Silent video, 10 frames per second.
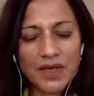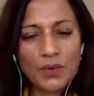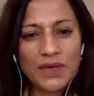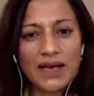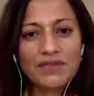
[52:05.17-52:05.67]

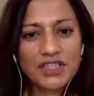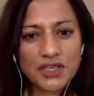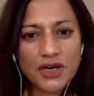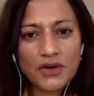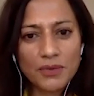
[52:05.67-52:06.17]
We have it at
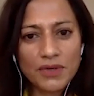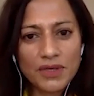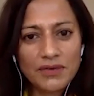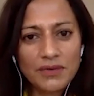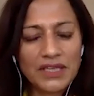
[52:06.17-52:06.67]
home
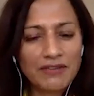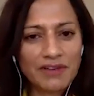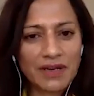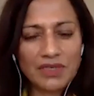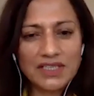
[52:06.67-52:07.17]
with our
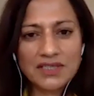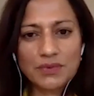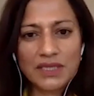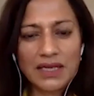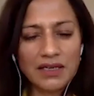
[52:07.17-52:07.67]
families,
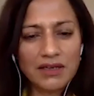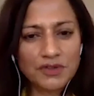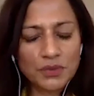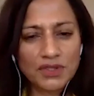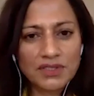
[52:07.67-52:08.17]
with our loved
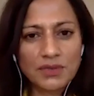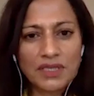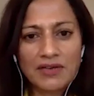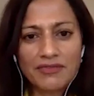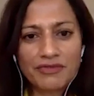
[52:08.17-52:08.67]
ones, with
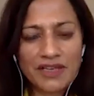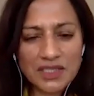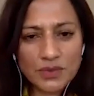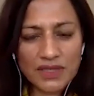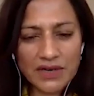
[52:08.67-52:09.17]
our friends
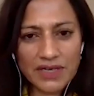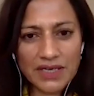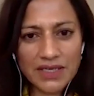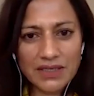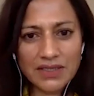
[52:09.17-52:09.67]
when they're in
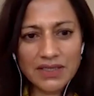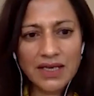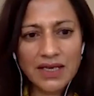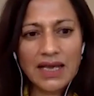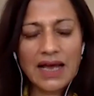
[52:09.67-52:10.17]
need.
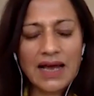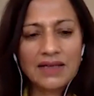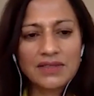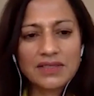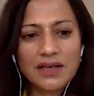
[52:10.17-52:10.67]

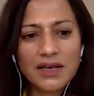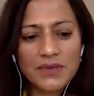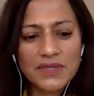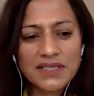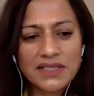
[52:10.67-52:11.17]
And I
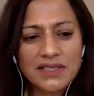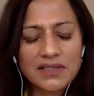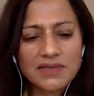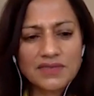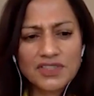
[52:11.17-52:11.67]
always say to
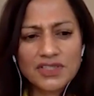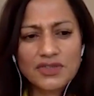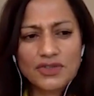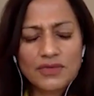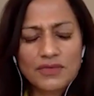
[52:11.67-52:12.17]
leaders, just
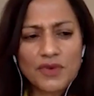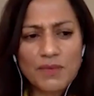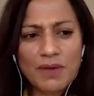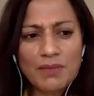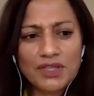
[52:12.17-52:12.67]

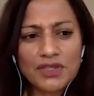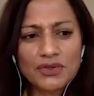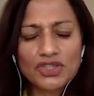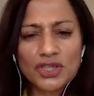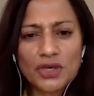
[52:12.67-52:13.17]
remember that you're
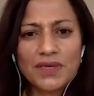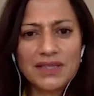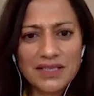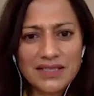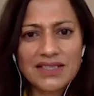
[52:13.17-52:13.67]
showing
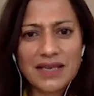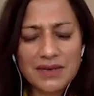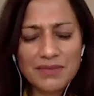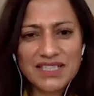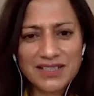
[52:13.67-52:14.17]
these
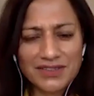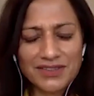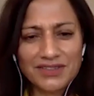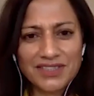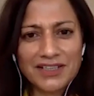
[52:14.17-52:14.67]
same
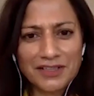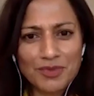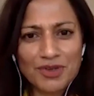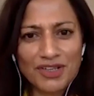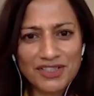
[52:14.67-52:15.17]
skills in other
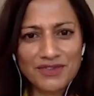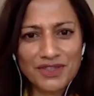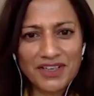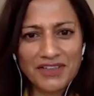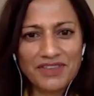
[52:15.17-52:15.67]
parts of your
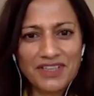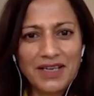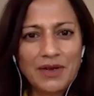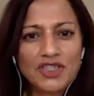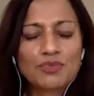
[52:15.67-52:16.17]
life.
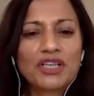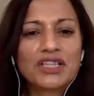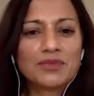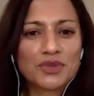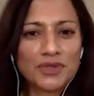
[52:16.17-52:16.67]
Just bring
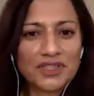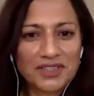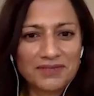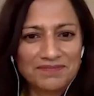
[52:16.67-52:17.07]
them to work.